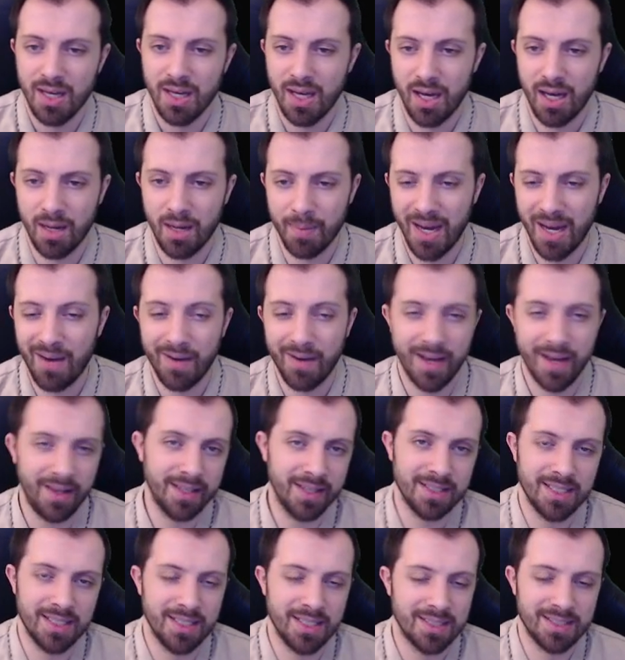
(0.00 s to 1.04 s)
How I like
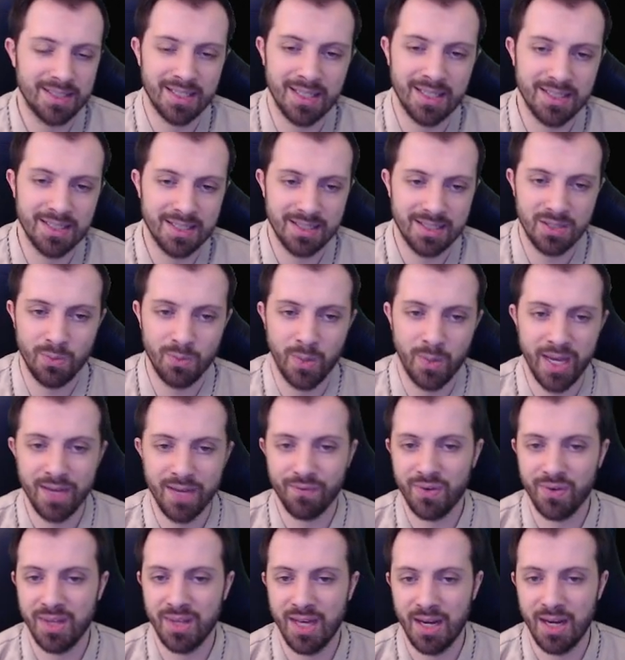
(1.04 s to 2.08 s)
to hit stuns is you wait
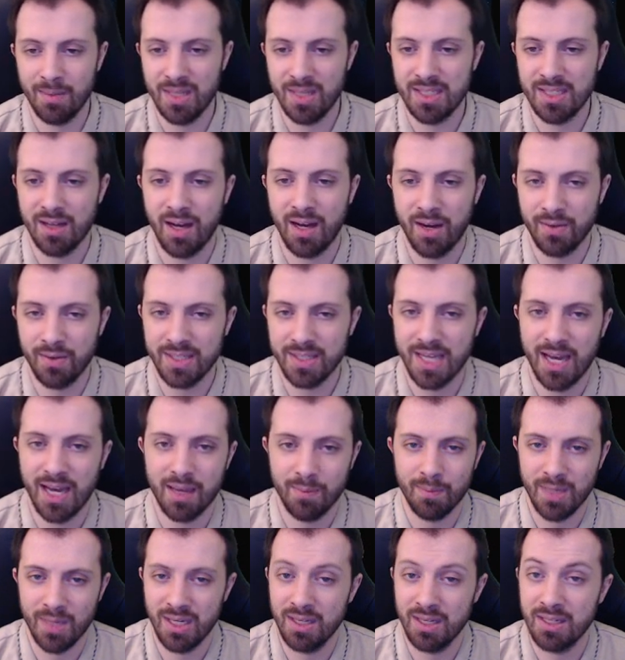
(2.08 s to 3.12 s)
for the enemy to auto-attack a
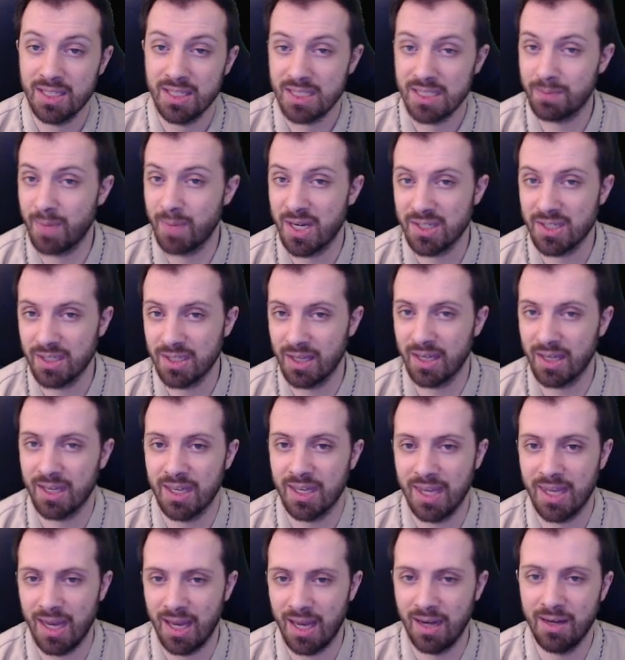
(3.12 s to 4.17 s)
minion, especially like a
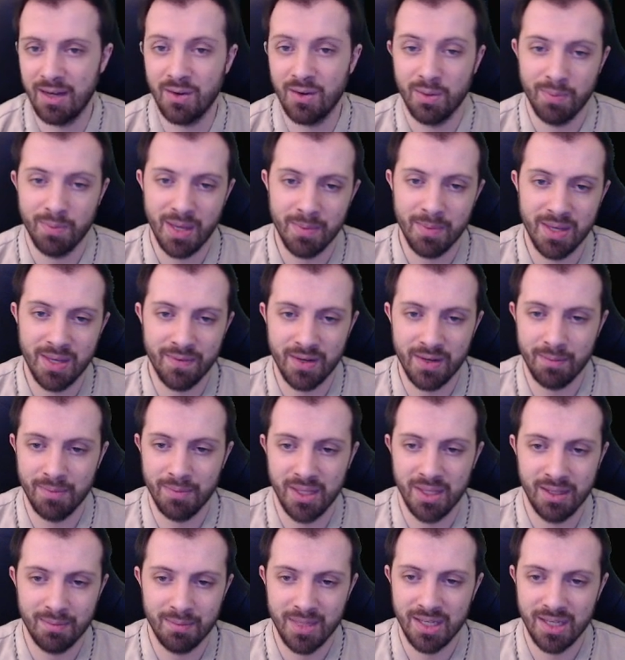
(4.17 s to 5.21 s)
cannon or maybe even a
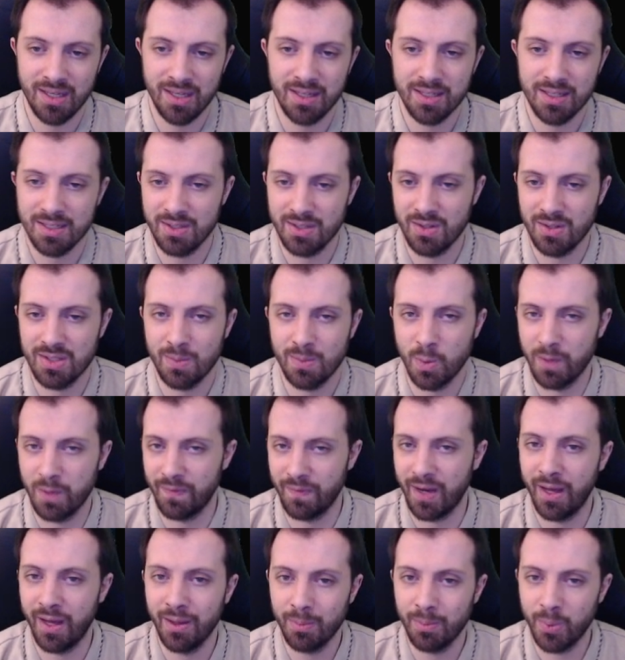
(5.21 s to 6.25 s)
melee minion because those are more
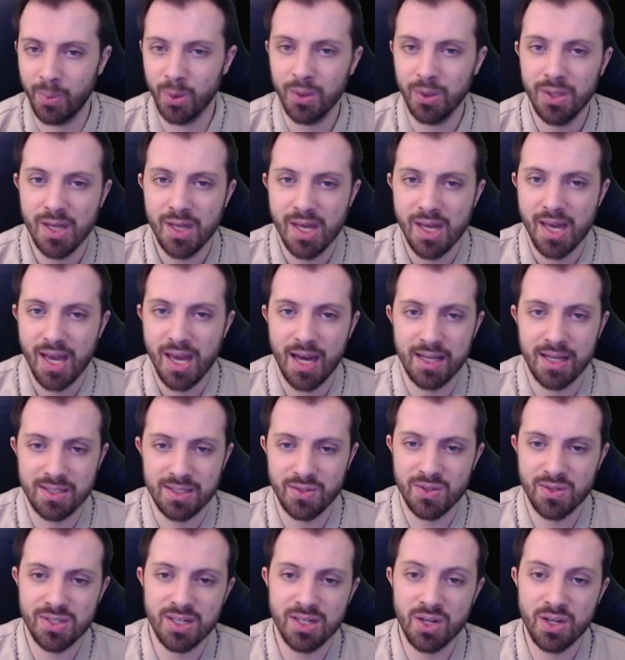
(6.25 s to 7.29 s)
valuable. And as soon
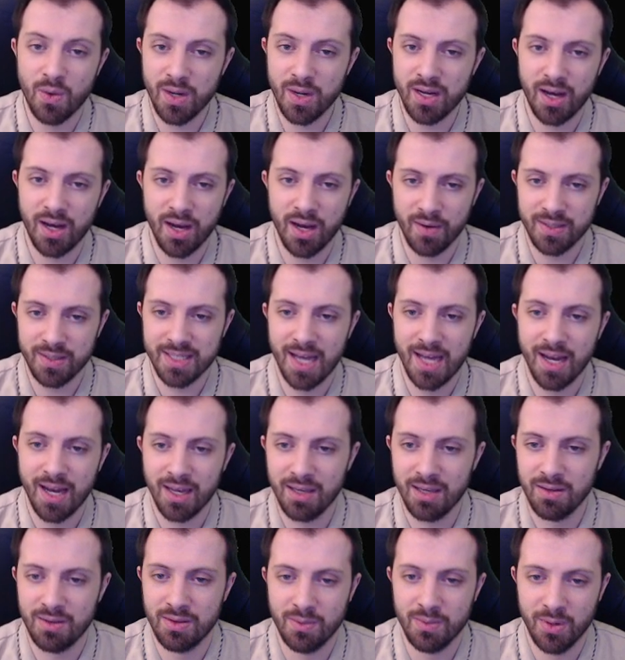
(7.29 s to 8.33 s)
as they're going to auto-attack it,
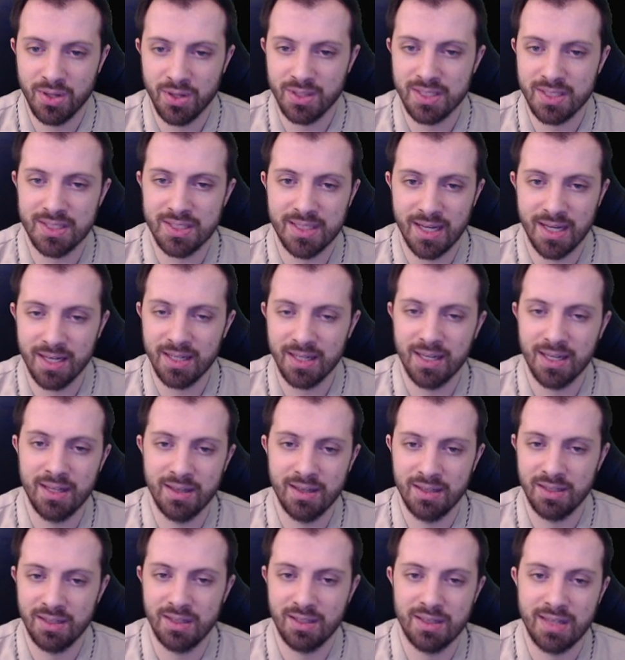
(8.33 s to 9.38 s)
you throw your stun
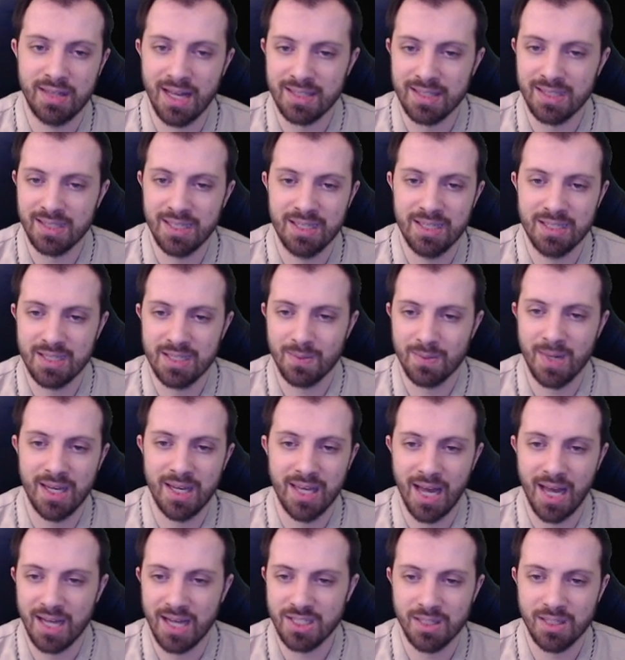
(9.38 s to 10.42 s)
and that's the easiest way to
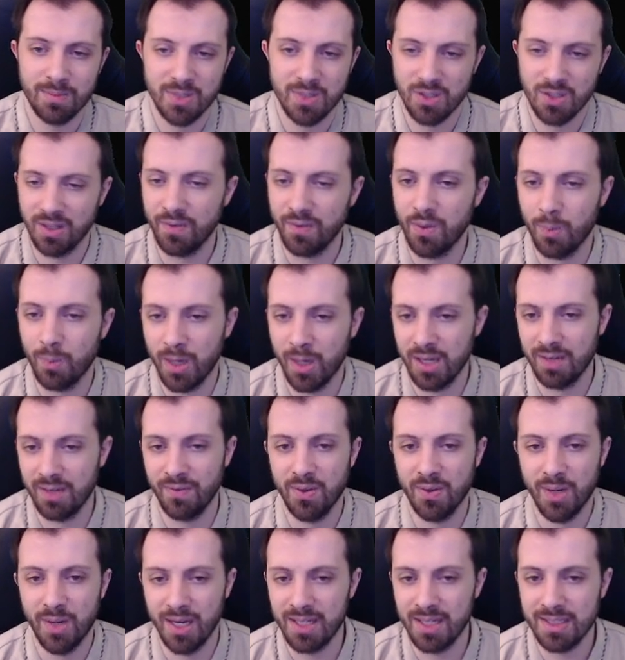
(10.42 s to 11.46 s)
catch them. So level 1, if you
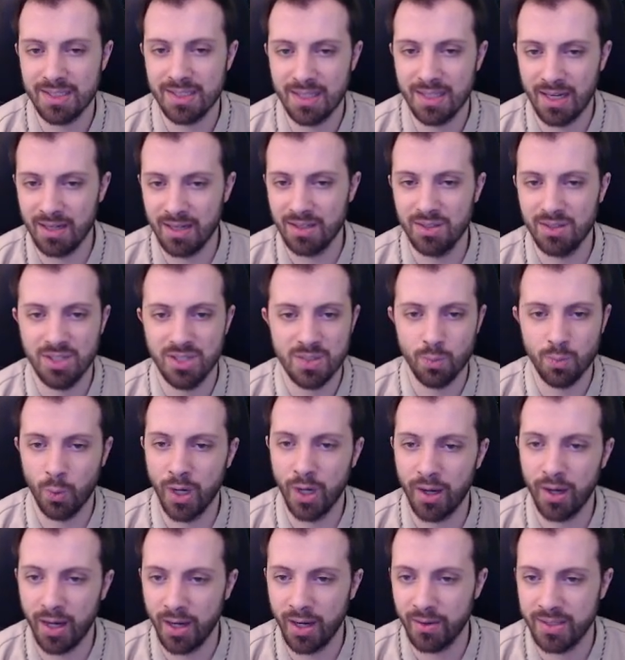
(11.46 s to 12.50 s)
hit a stun, you just one
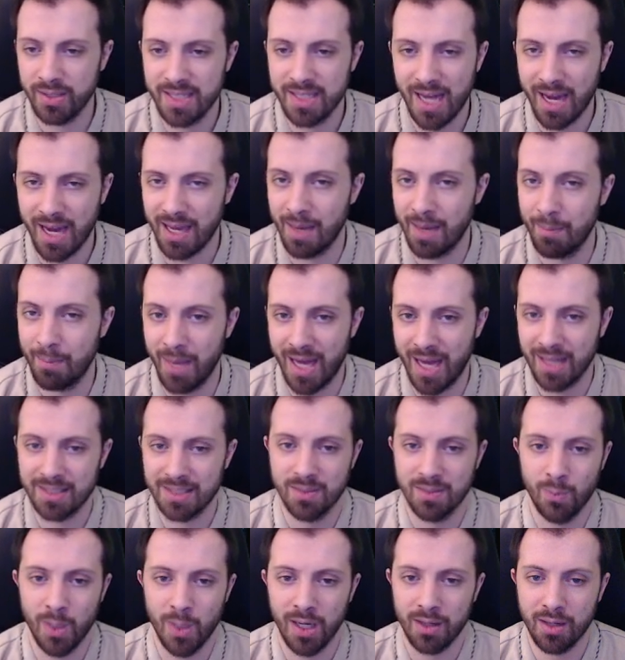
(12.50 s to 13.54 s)
auto-attack at max
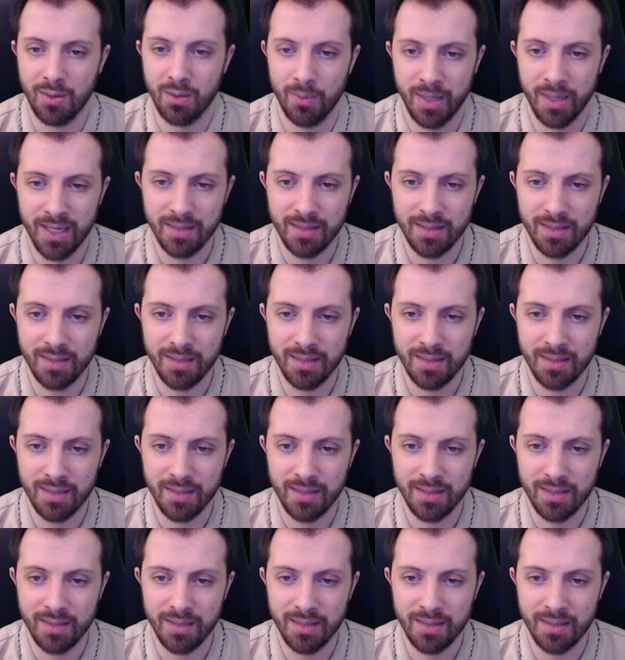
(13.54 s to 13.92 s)
and walk away.